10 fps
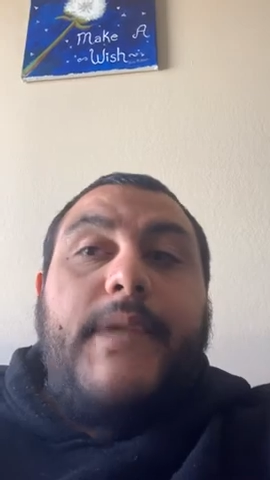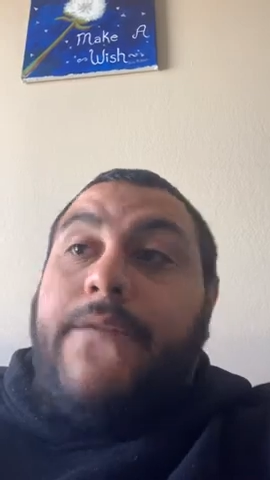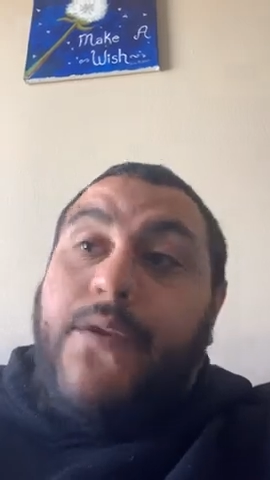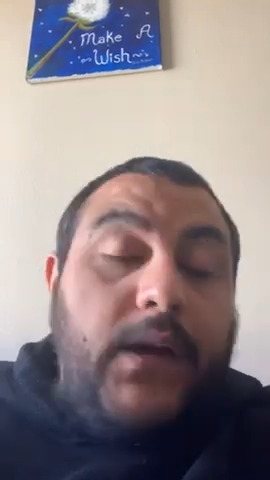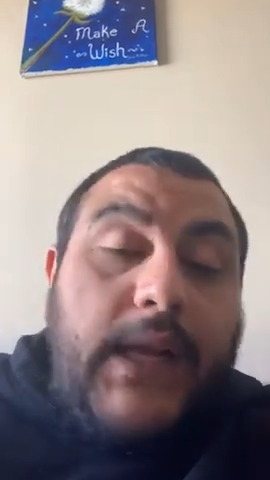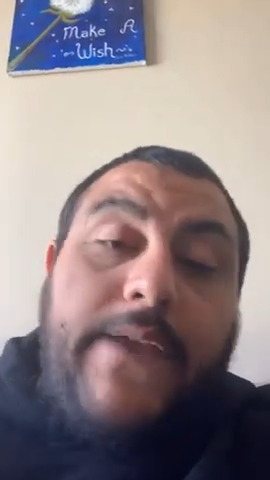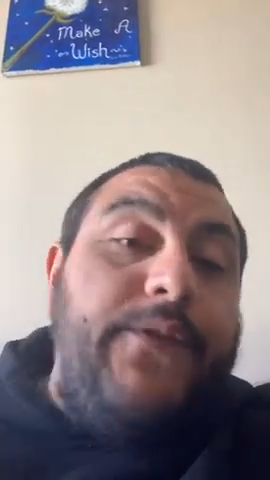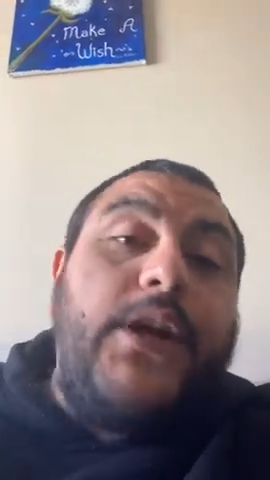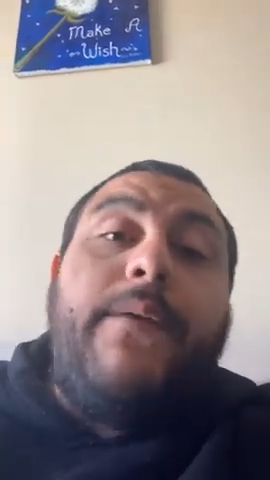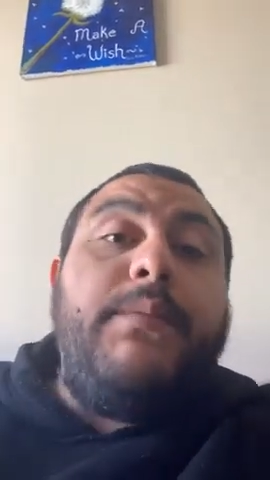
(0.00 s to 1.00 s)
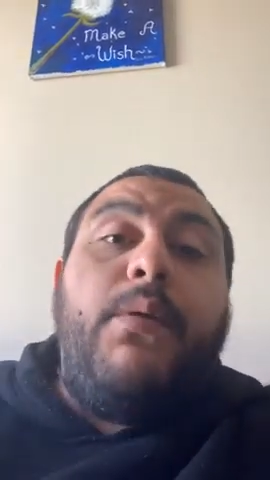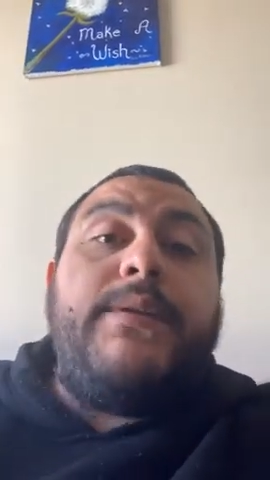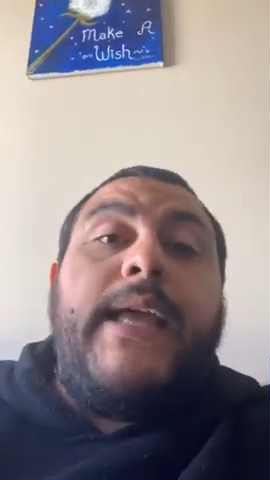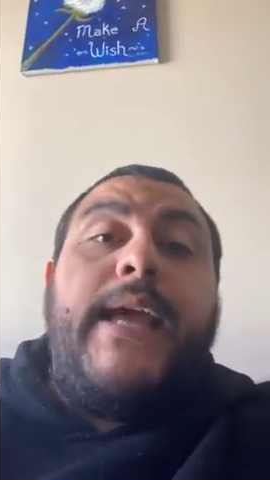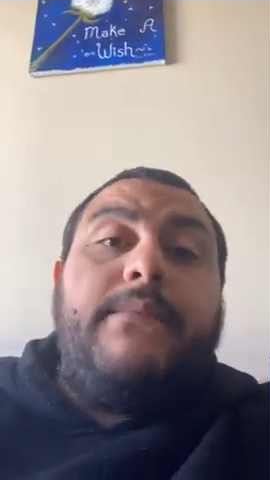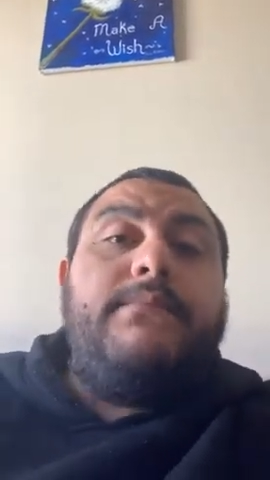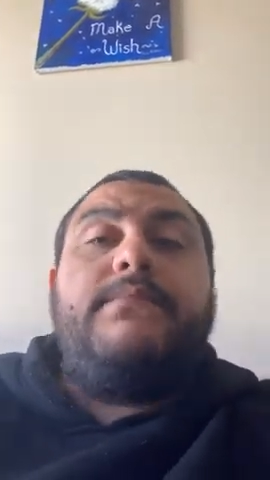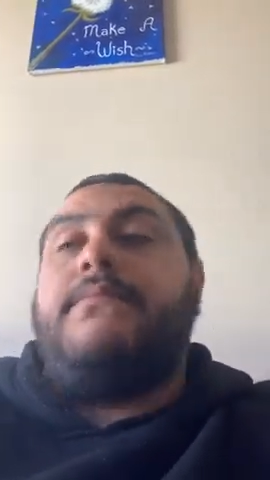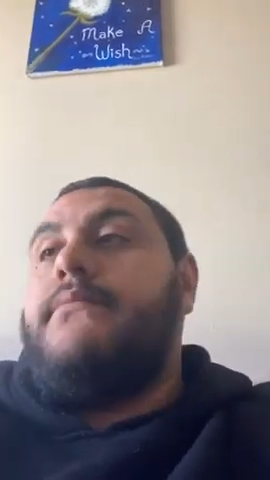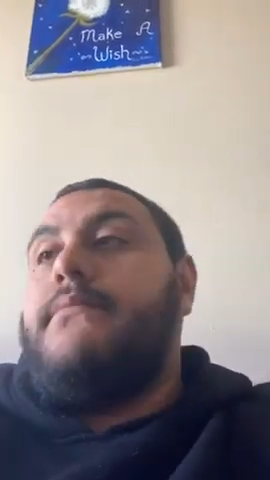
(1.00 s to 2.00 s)
If you're comfortable with that,
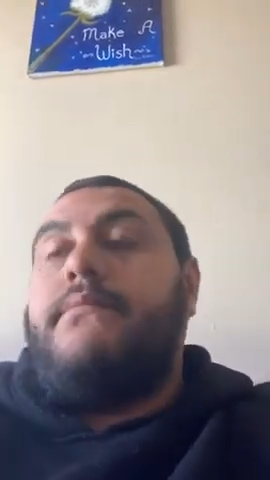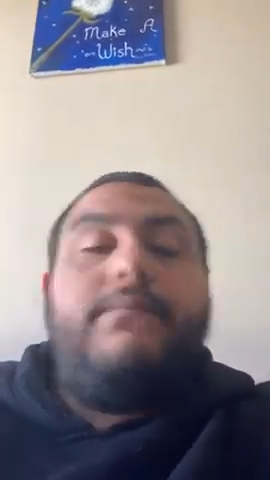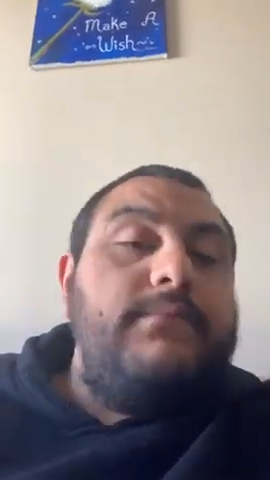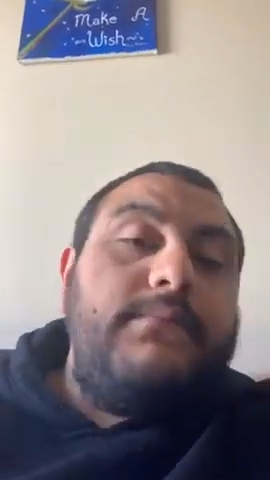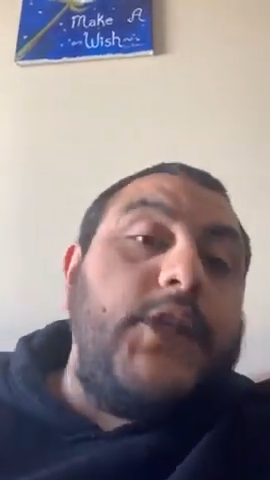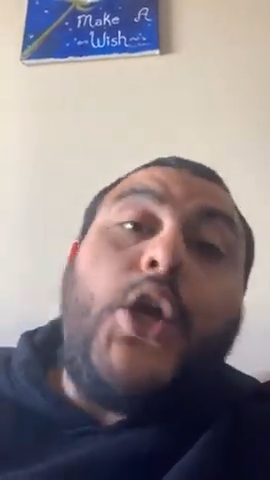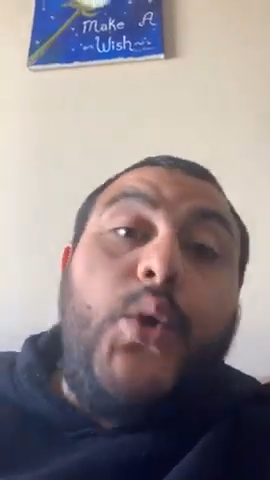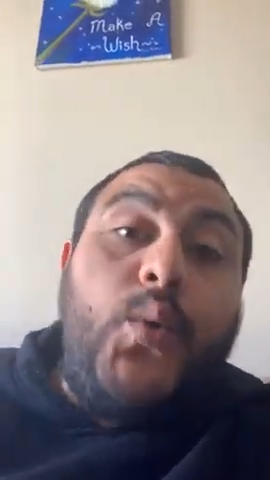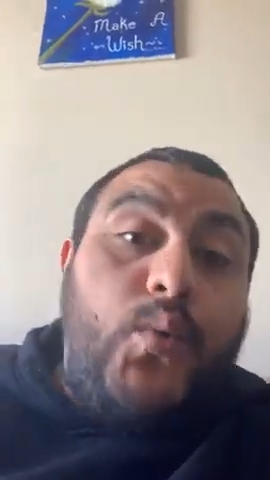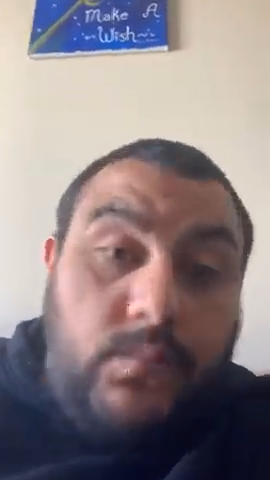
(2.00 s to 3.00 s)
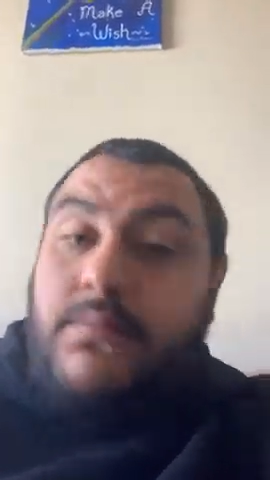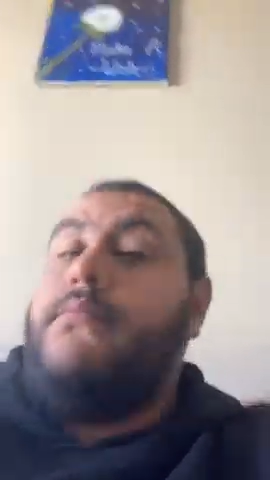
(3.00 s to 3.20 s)
cool.